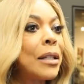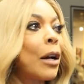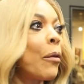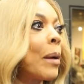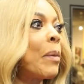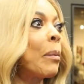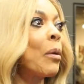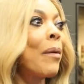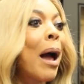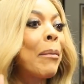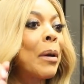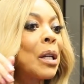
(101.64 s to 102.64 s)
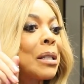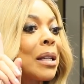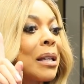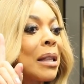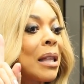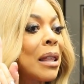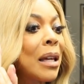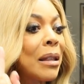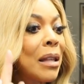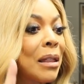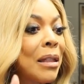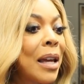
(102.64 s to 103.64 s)
then decorate people around me, because
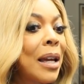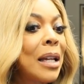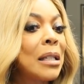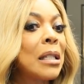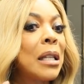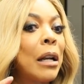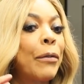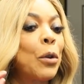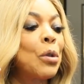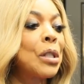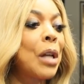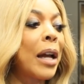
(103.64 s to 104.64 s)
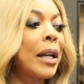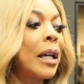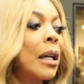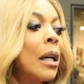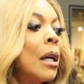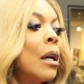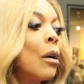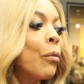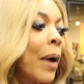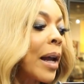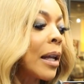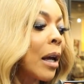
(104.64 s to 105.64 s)
the thing is that if you study
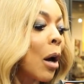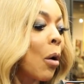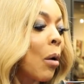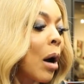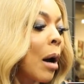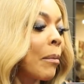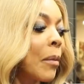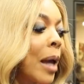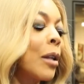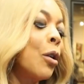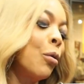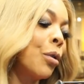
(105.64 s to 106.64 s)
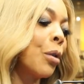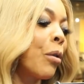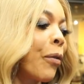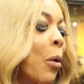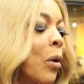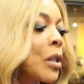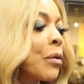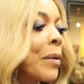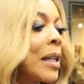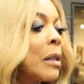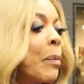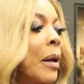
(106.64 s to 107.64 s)
radio, and you do, of course,
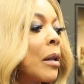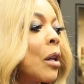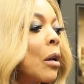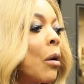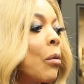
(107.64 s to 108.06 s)
Reec, but